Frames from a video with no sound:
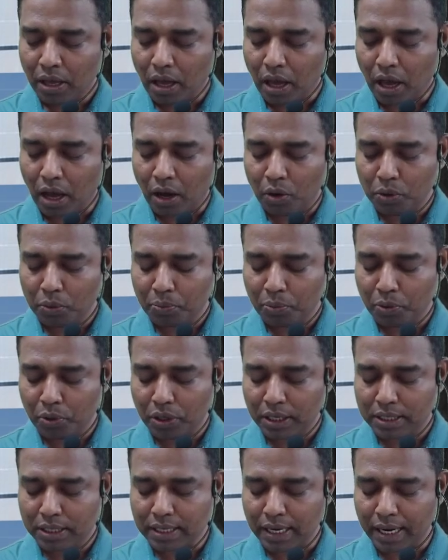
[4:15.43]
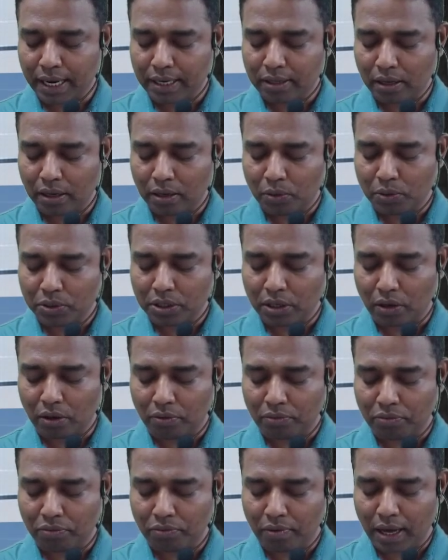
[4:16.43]
Output is 8,000
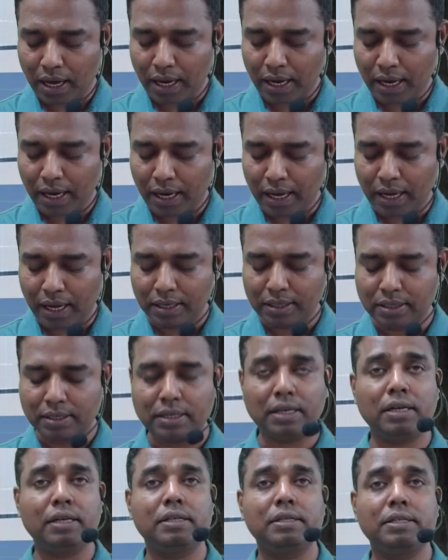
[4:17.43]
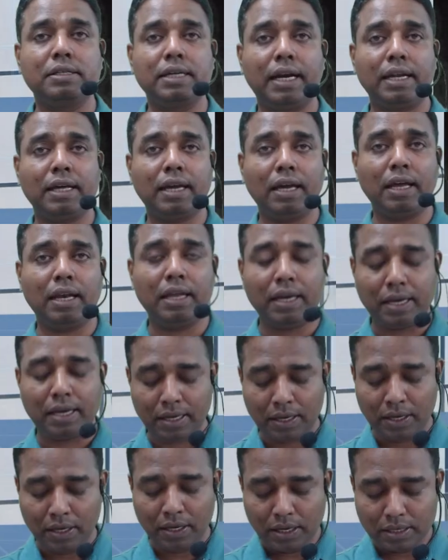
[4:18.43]
of Y and Z ke
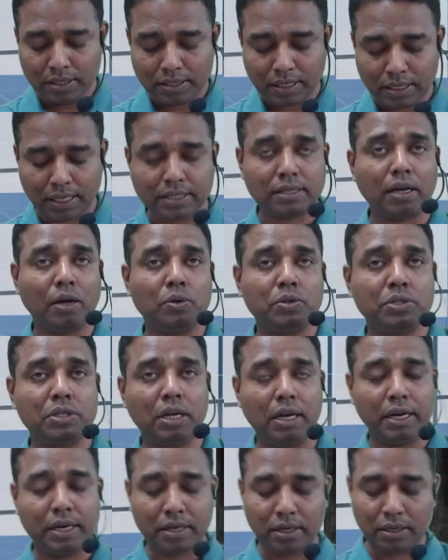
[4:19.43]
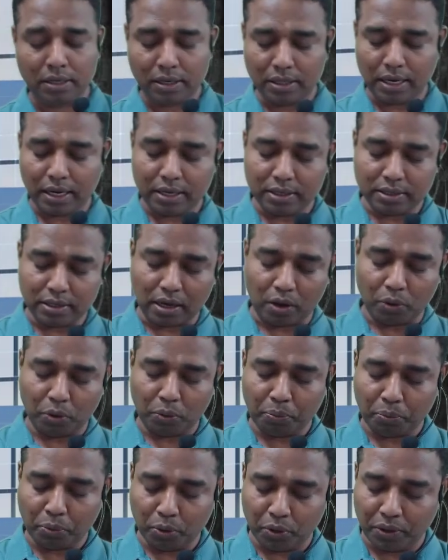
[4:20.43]
liye 6,000 liter, that is the
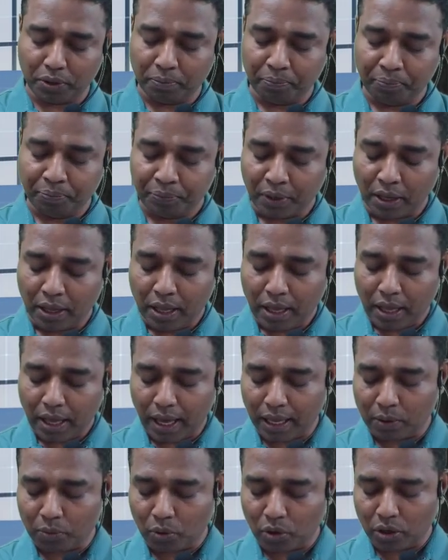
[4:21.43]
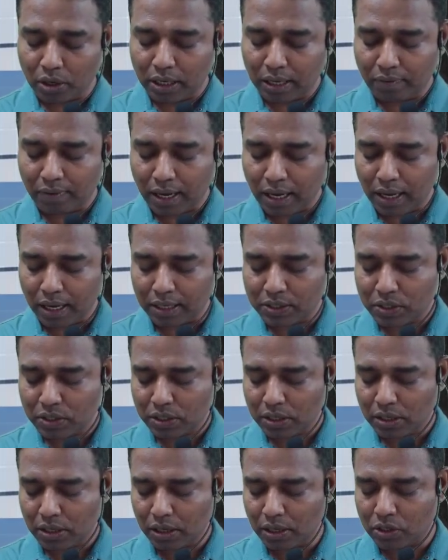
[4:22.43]
output. And what they have asked,
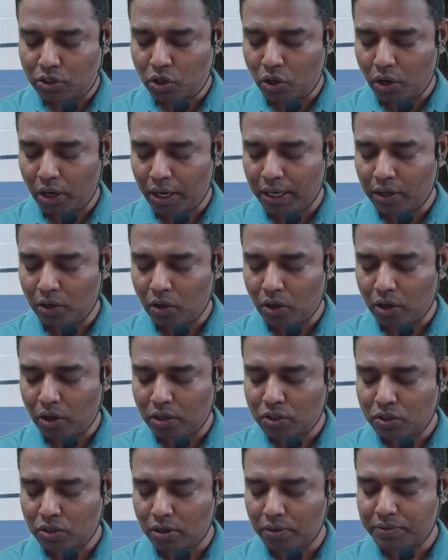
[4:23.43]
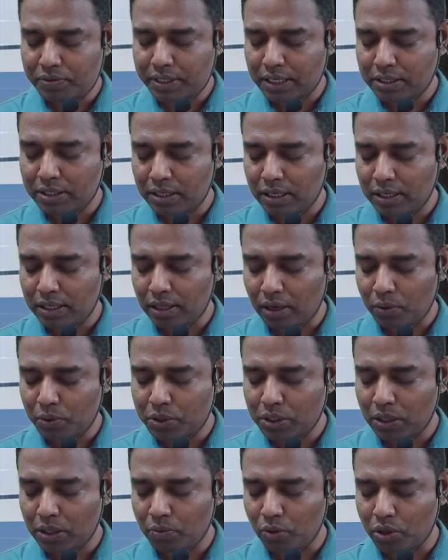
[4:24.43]
a joint cost of
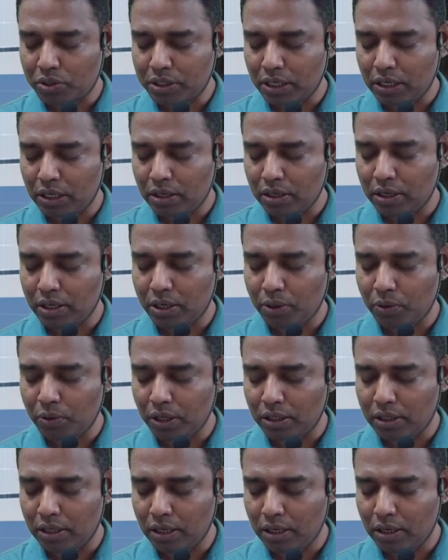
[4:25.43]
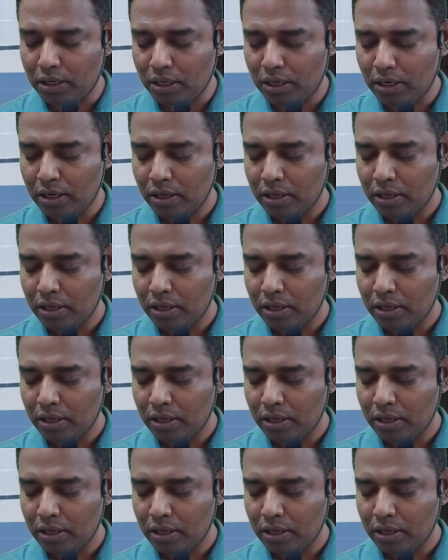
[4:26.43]
60,000 was incurred during the year.